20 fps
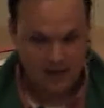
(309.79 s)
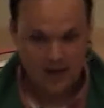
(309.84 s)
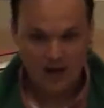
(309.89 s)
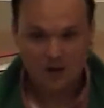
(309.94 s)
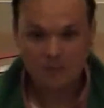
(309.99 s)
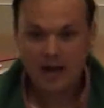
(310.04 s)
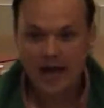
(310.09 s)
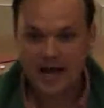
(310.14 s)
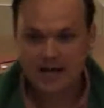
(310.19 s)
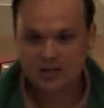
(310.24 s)

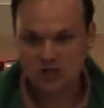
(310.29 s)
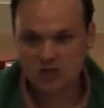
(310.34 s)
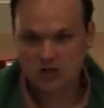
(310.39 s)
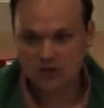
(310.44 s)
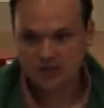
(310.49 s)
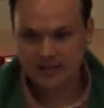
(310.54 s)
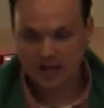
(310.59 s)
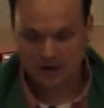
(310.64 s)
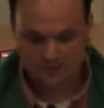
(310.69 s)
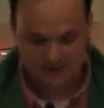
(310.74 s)
Imagine
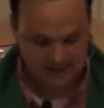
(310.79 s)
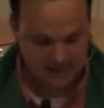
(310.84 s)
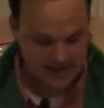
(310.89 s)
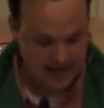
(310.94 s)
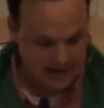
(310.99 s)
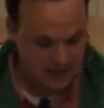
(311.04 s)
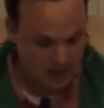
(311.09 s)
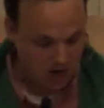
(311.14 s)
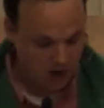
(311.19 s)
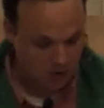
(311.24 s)
yourself
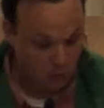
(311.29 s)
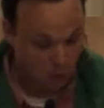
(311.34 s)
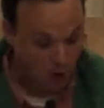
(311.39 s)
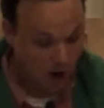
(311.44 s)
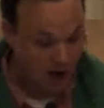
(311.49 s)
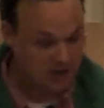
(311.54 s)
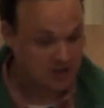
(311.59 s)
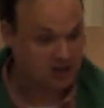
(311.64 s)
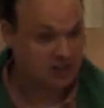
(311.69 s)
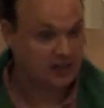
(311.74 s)
standing on
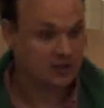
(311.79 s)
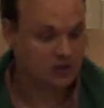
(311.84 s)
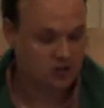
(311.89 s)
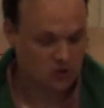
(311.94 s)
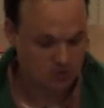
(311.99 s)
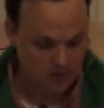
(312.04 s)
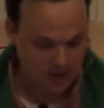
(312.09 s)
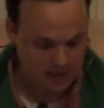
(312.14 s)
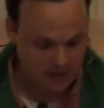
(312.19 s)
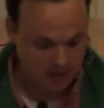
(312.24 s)
Washington
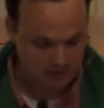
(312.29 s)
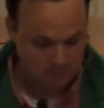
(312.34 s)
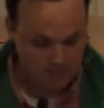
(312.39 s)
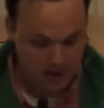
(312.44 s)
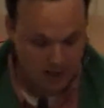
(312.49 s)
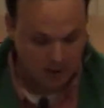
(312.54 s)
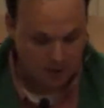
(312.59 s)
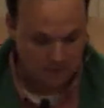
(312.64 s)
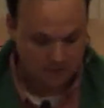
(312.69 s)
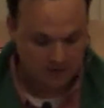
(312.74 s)
Street on
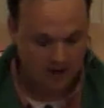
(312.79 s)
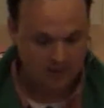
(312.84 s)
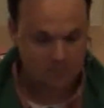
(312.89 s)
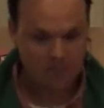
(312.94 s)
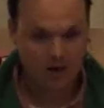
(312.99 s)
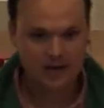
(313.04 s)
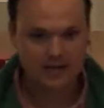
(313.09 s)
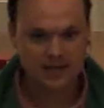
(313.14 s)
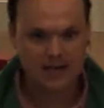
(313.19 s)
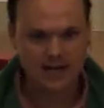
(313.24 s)
Marathon
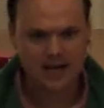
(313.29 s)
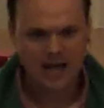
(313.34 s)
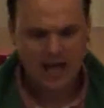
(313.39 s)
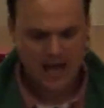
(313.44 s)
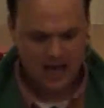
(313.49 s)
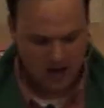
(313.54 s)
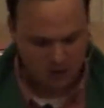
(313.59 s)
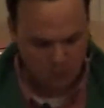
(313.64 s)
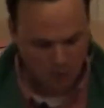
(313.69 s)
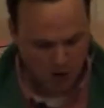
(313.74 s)
Monday
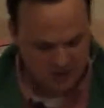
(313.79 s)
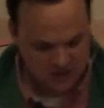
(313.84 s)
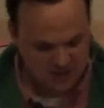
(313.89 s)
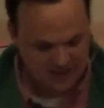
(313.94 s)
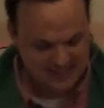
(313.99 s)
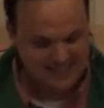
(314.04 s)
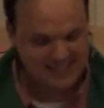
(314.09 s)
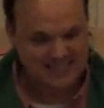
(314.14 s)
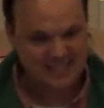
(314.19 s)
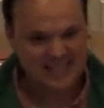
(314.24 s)
and
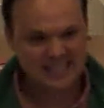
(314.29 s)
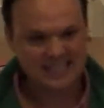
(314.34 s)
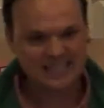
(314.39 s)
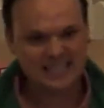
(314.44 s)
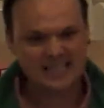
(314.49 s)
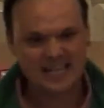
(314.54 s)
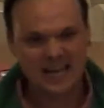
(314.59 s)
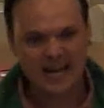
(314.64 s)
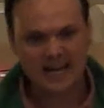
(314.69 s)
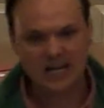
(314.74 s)
watching
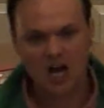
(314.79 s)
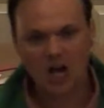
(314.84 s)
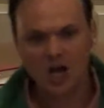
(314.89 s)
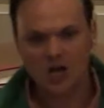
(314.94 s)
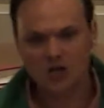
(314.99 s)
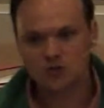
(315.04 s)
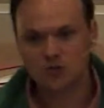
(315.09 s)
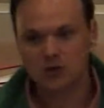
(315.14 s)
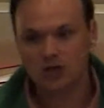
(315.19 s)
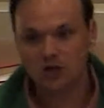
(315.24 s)

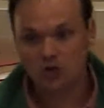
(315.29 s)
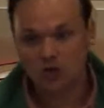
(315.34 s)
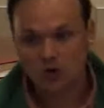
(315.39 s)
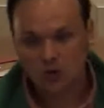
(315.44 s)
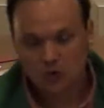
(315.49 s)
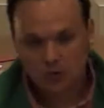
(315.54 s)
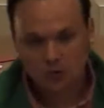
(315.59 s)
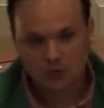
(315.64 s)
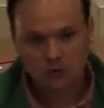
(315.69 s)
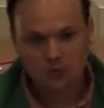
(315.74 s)
6,800
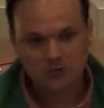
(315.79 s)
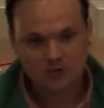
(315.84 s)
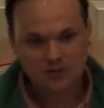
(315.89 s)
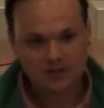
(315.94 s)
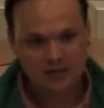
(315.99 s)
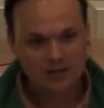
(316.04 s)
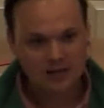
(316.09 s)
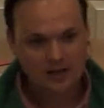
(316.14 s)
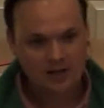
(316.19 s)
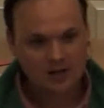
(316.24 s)

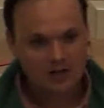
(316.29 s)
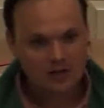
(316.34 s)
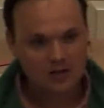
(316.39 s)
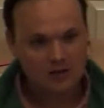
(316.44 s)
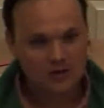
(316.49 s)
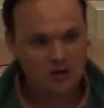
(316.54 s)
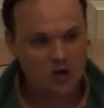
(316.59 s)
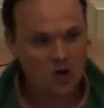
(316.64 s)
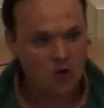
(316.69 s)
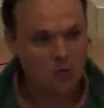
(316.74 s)
yous
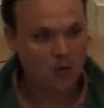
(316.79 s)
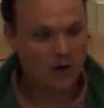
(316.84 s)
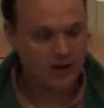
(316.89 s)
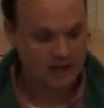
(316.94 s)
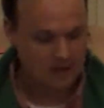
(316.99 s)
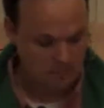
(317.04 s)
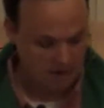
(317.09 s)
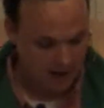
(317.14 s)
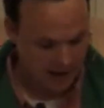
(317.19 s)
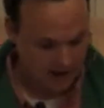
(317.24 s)
go
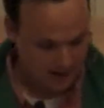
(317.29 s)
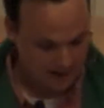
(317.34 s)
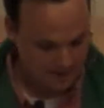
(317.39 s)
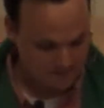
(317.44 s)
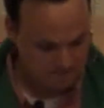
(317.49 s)
running by.